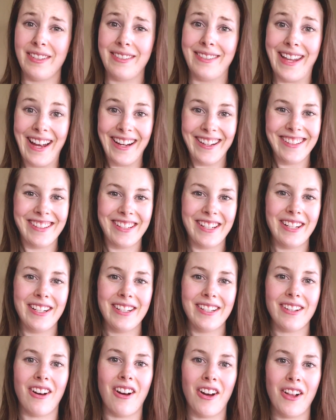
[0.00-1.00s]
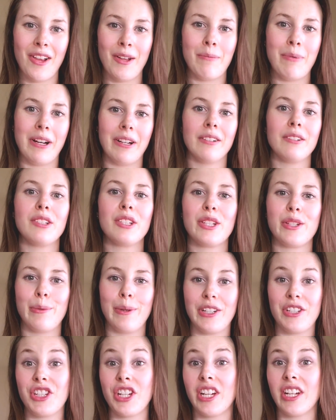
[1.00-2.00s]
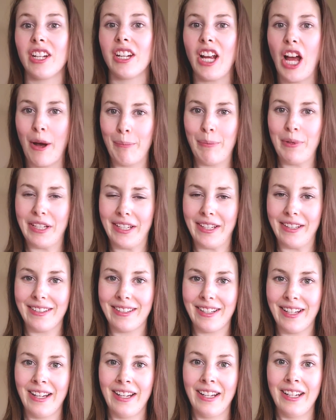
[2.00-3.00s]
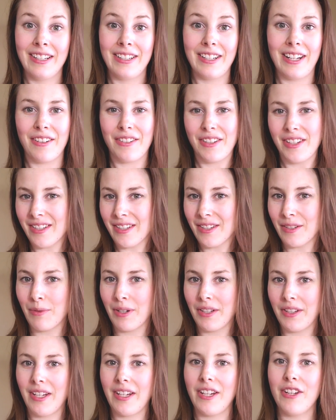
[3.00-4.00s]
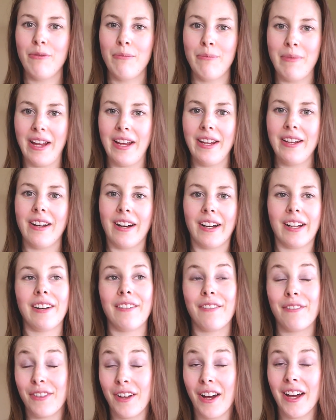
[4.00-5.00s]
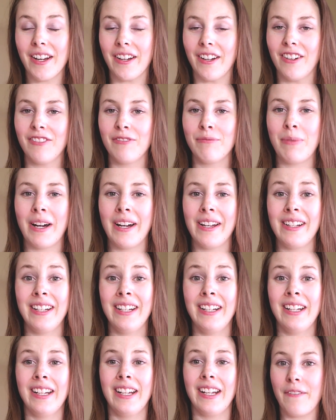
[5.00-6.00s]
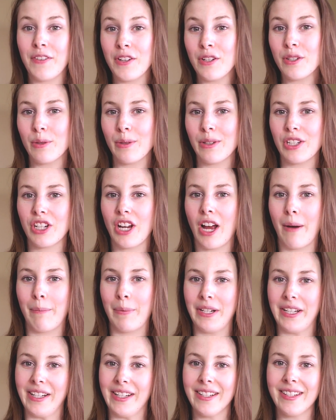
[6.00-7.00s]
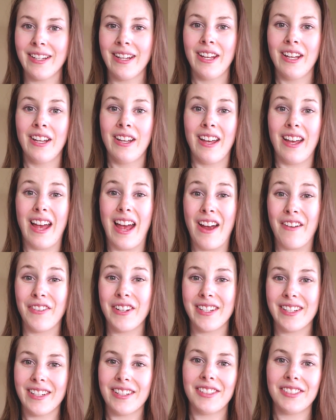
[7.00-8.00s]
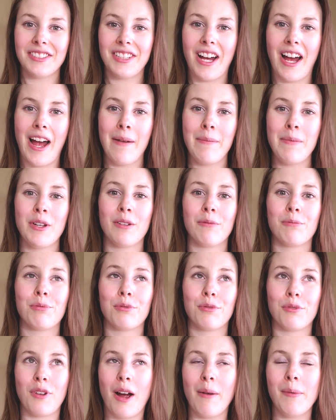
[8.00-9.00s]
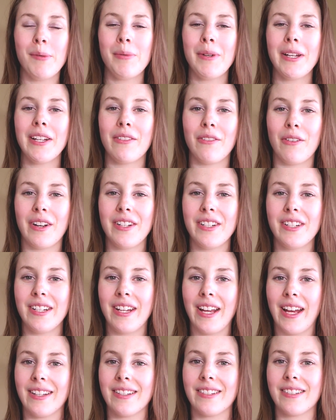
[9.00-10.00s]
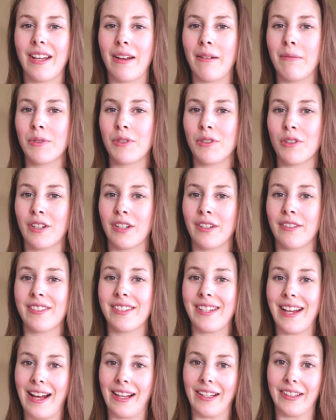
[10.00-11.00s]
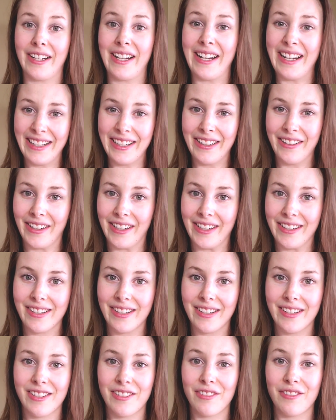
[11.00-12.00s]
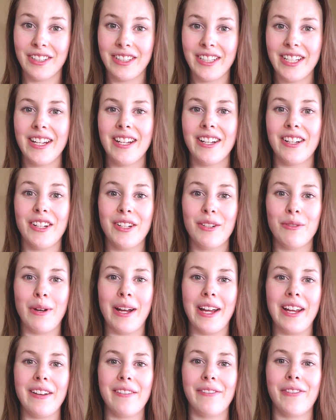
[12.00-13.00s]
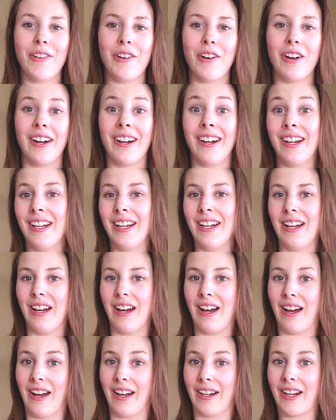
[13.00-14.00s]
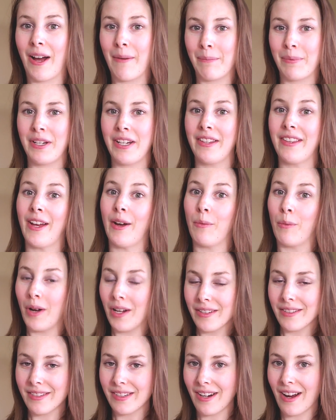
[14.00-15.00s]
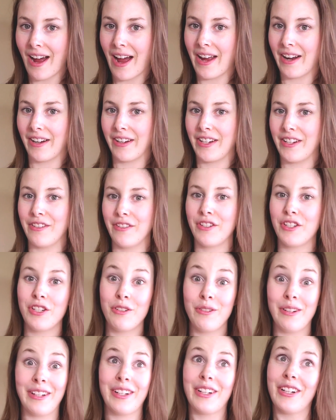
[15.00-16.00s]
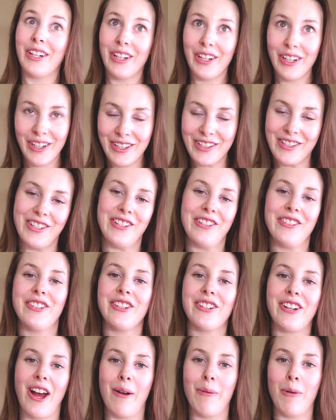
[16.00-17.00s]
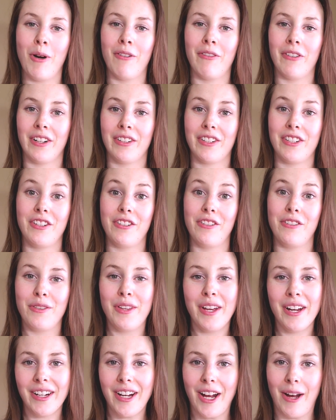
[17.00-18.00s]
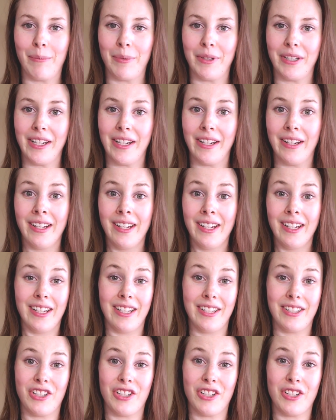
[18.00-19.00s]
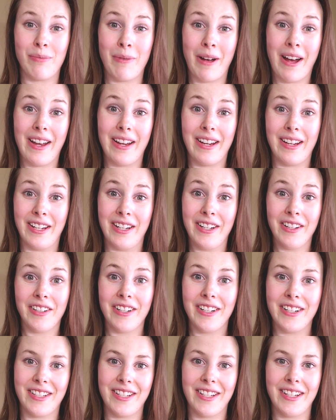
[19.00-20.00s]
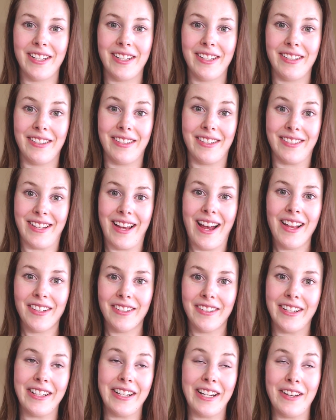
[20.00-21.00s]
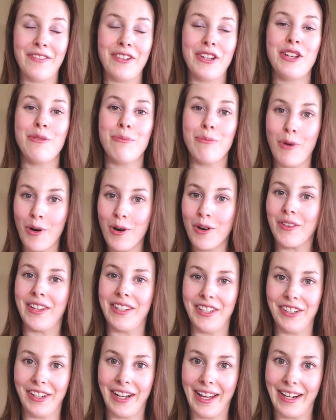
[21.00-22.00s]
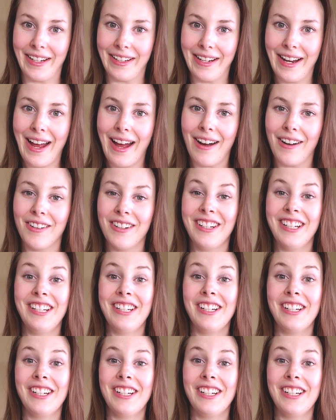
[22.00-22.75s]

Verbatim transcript: next is all about switching companies. Now, this is one that you may not have thought of, but if you switch companies, every single time you're probably going to get some sort of salary increase. It's a really good way for a company that wants to hire you to encourage you to come over to their company. It's just by increasing the salary and giving you more than you're getting now.